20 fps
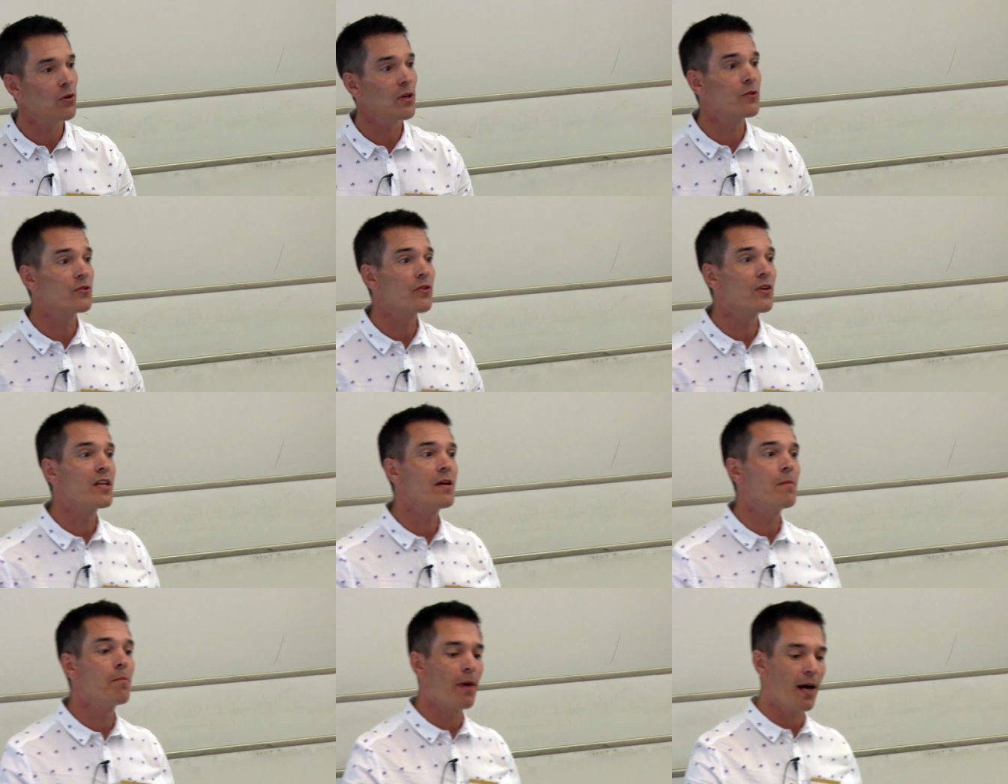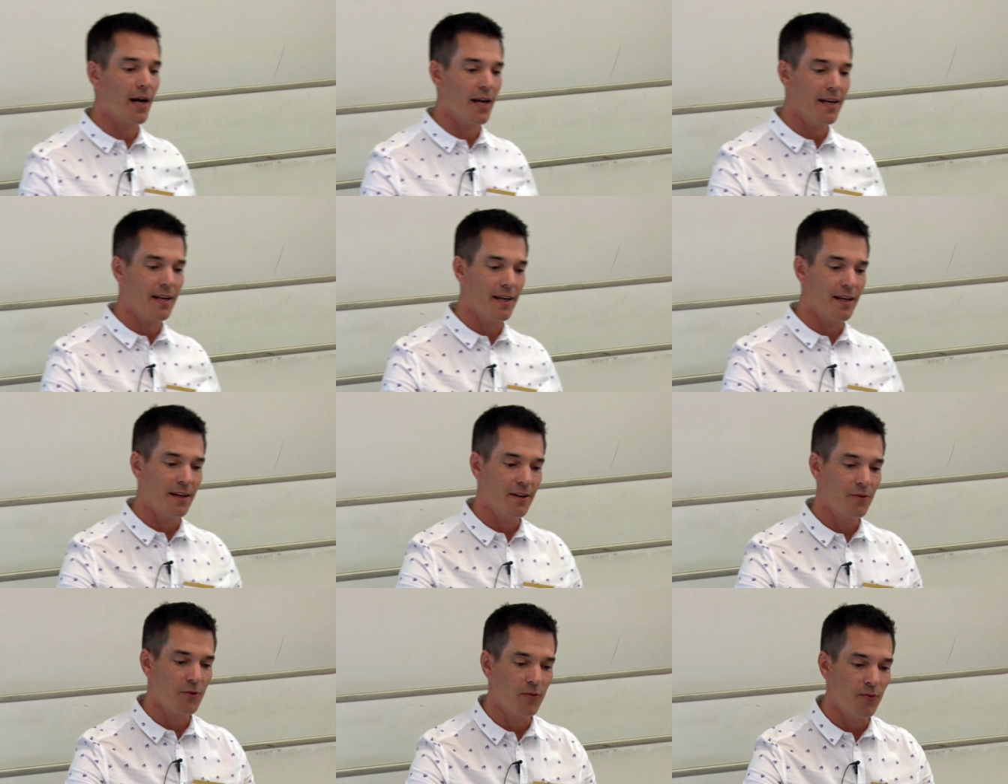all, it was only a
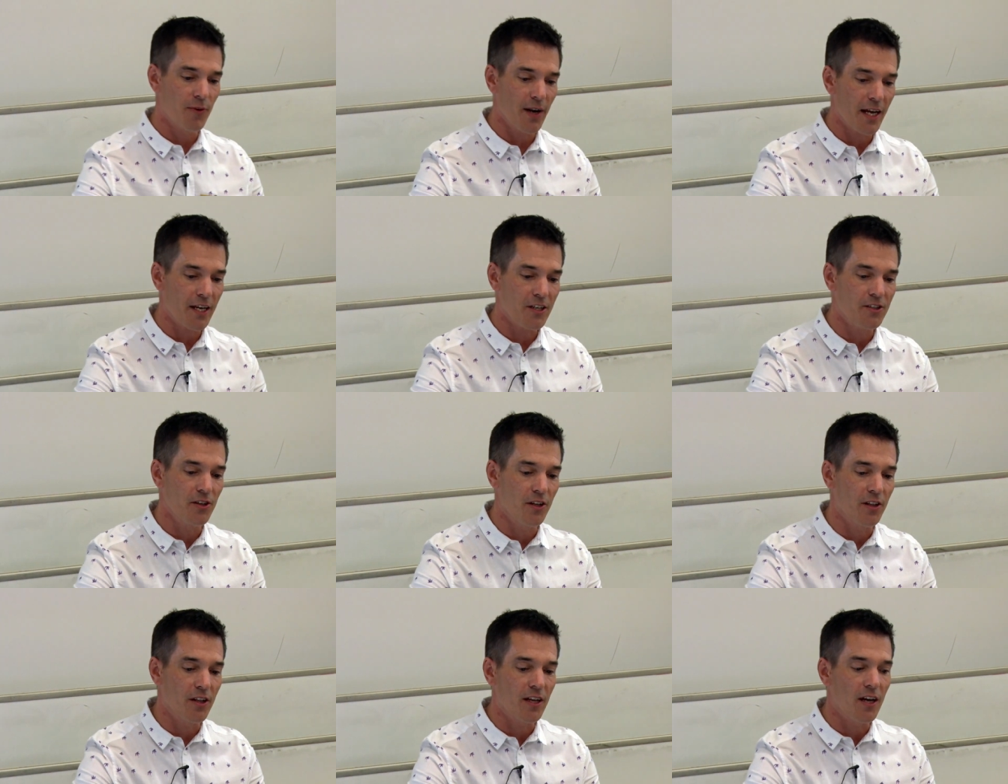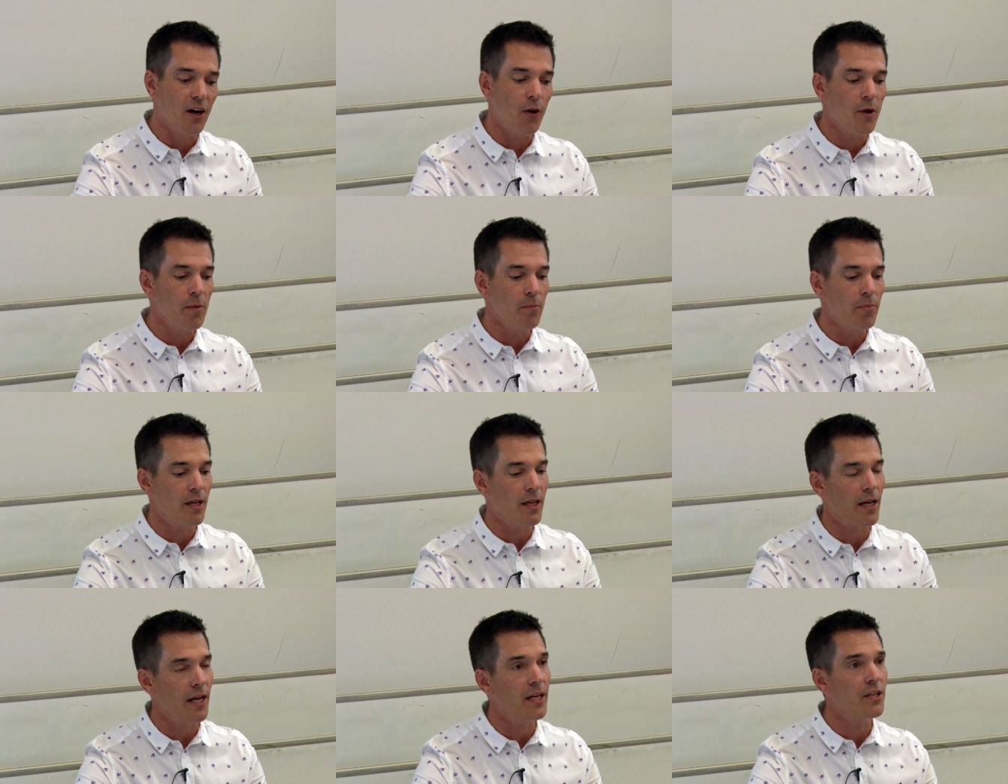minor reflection on the co
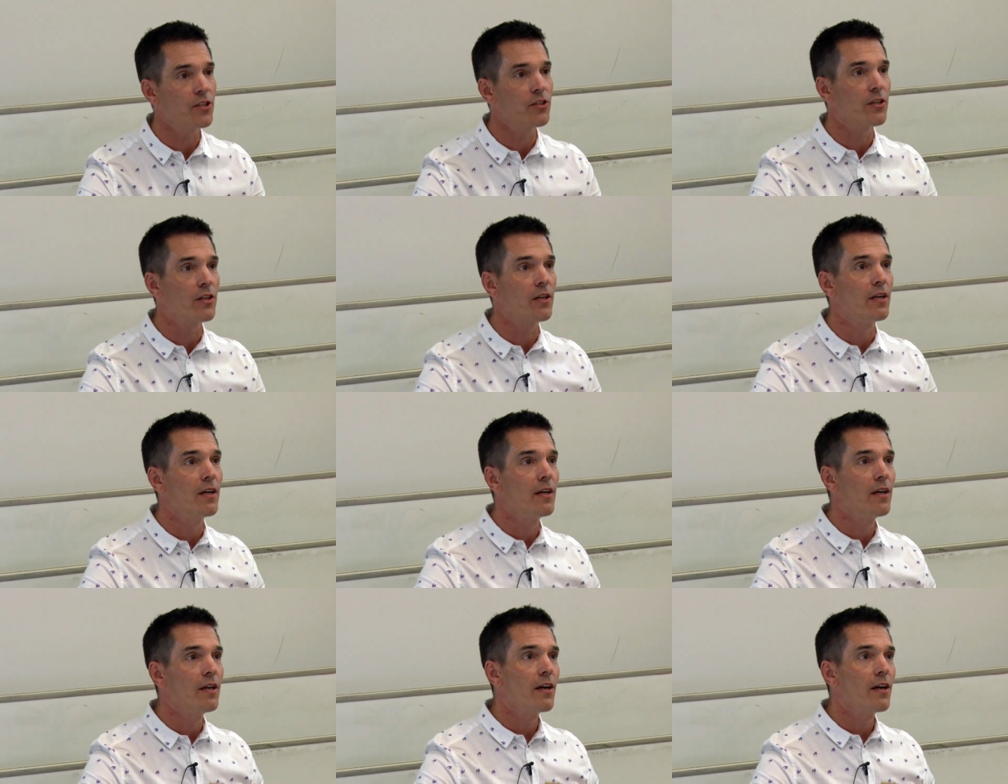implication